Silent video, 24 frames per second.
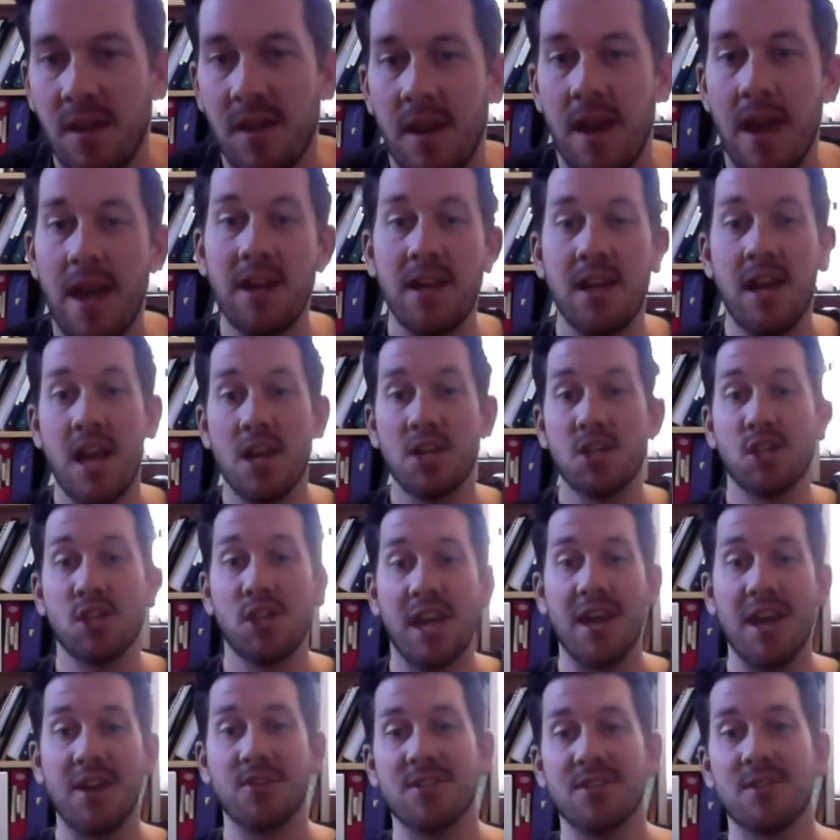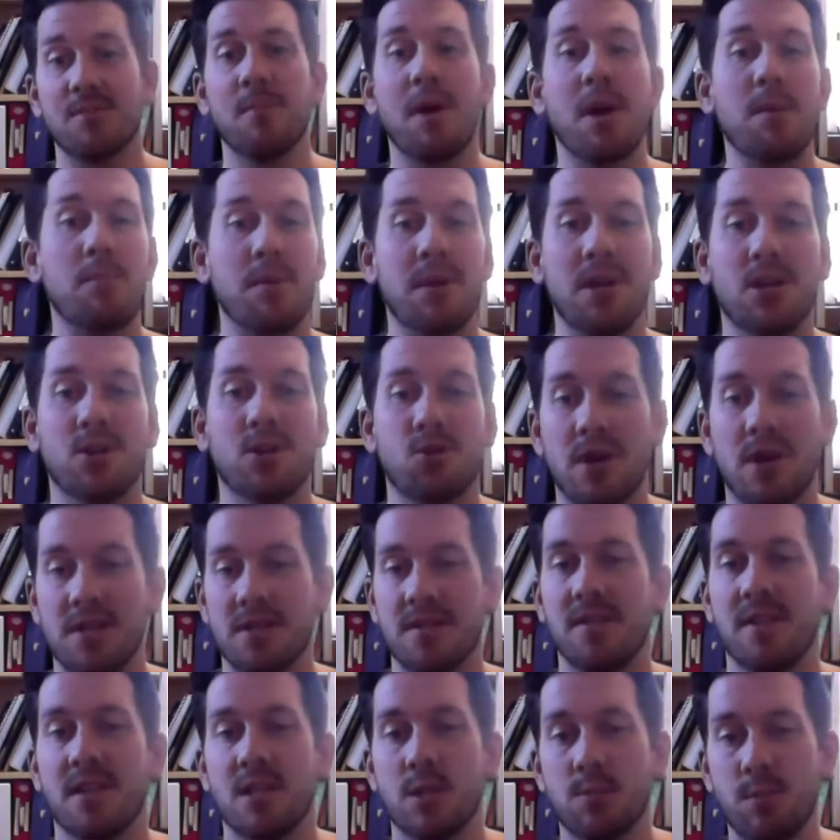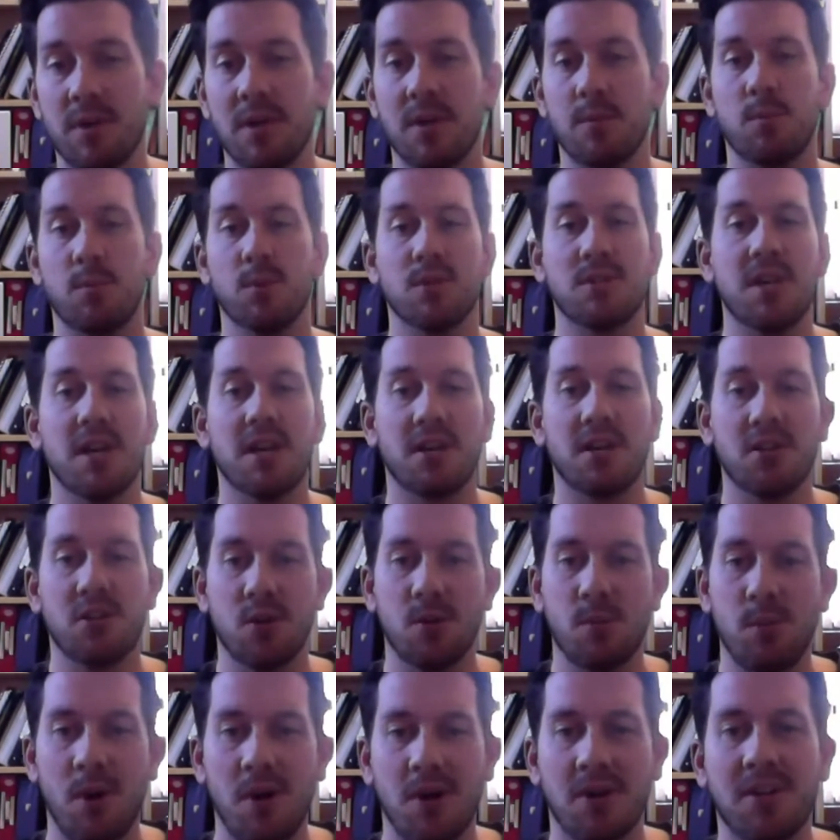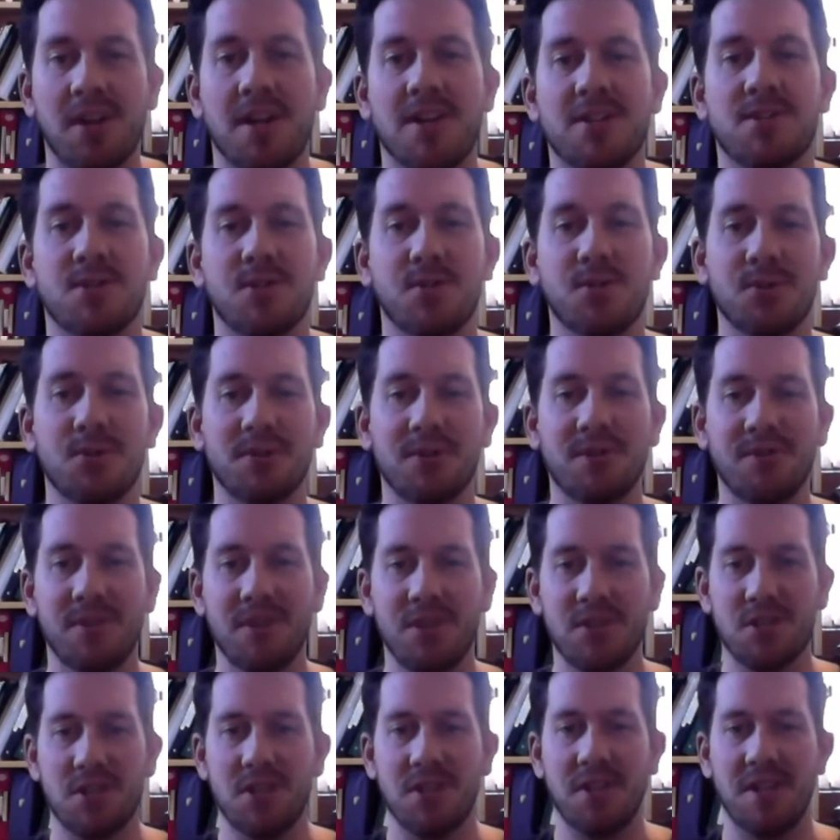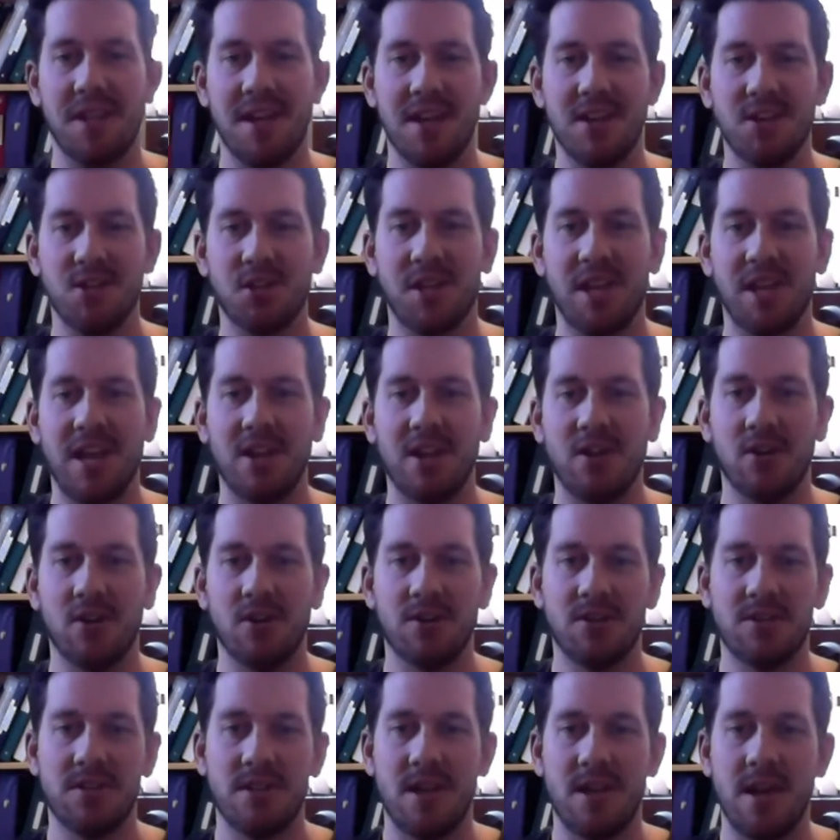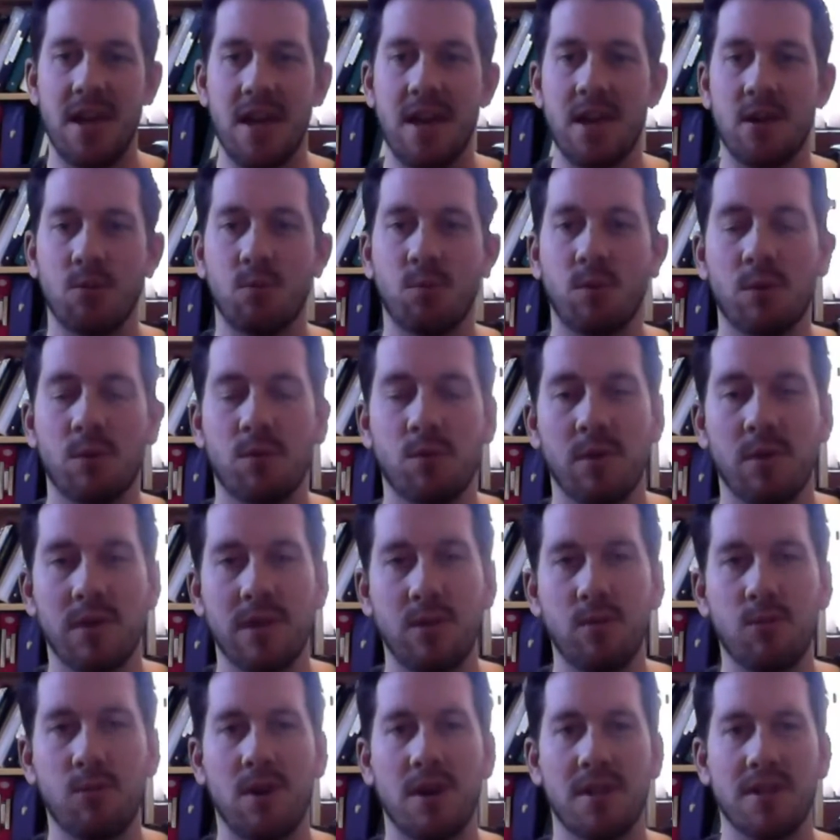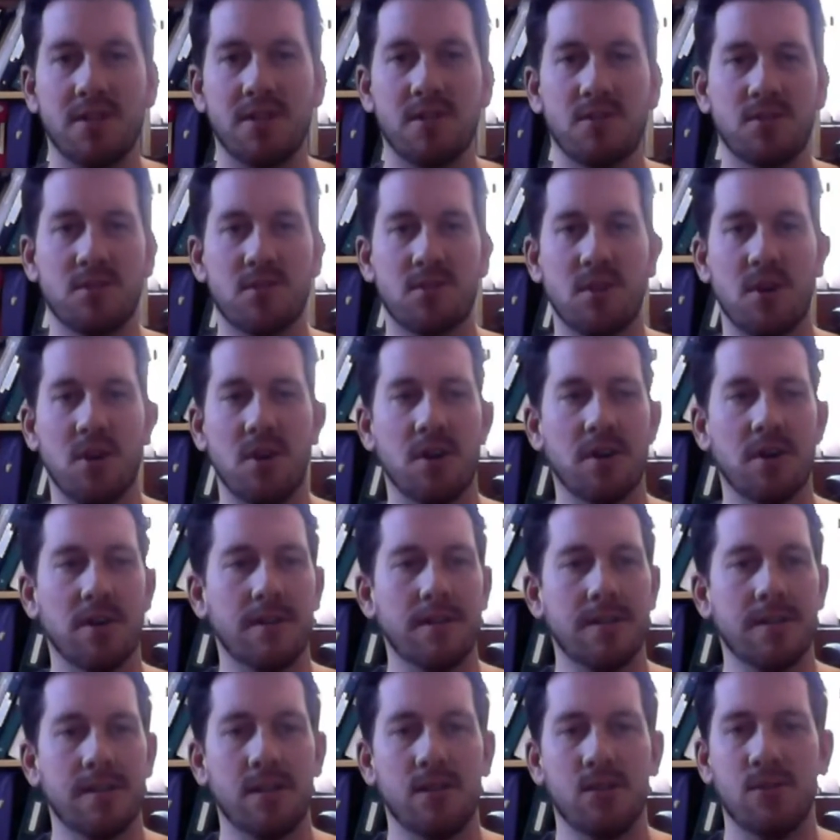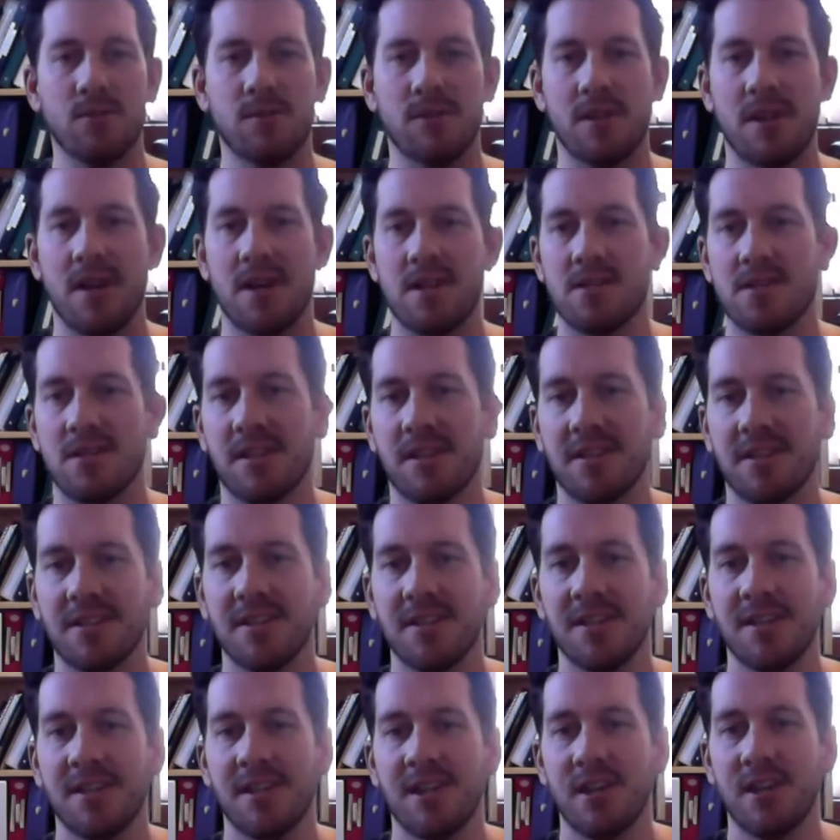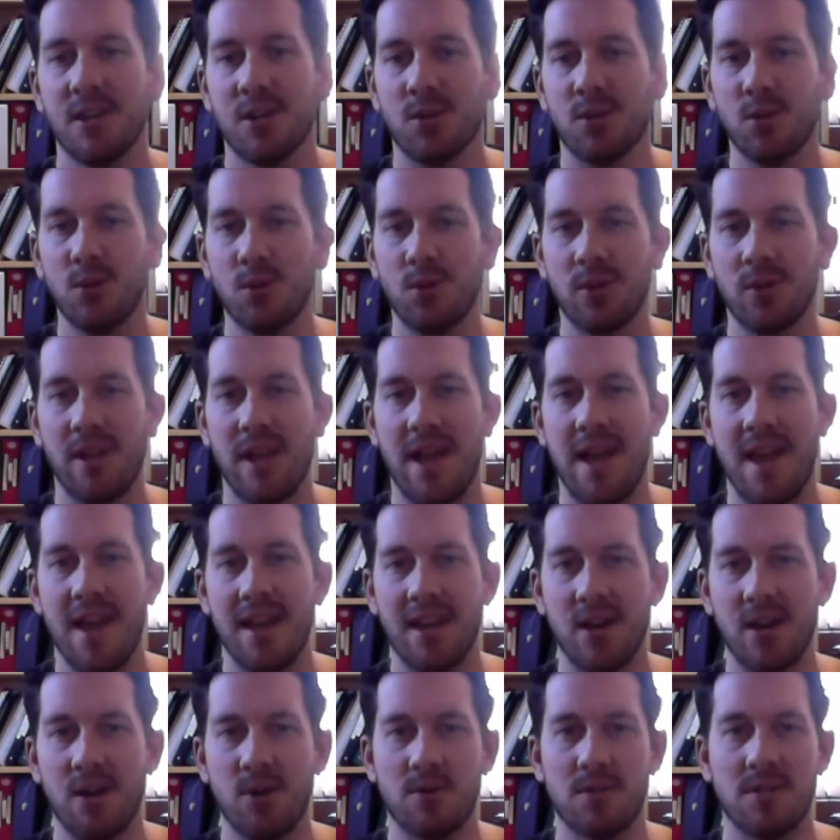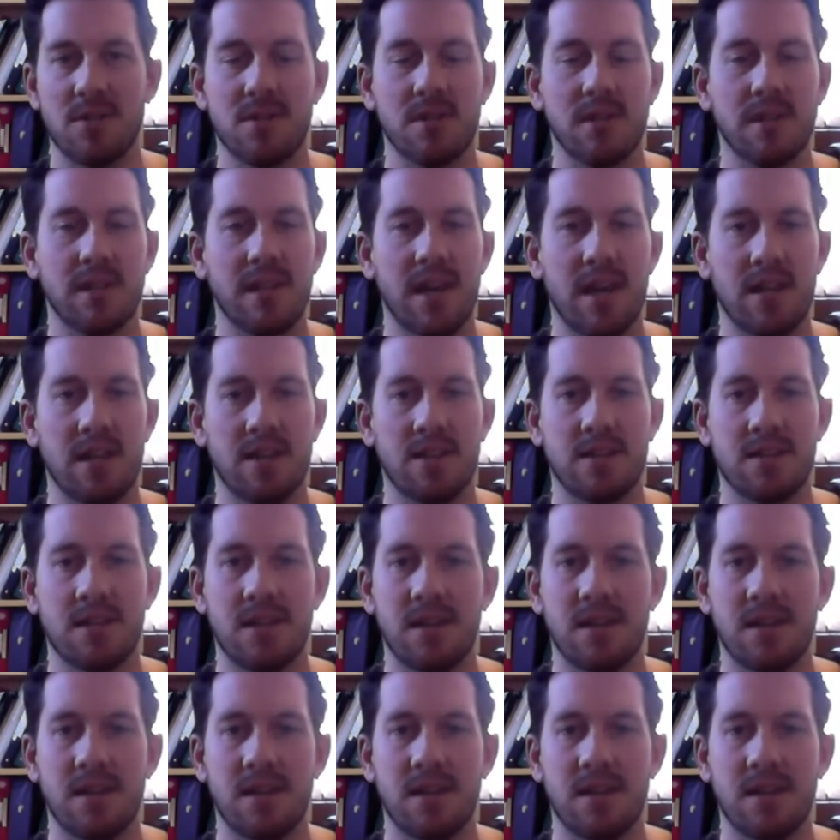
any educators that might be interested in this, but in particular Parkland School Division educators. And we really want to start utilizing Google Hangouts to get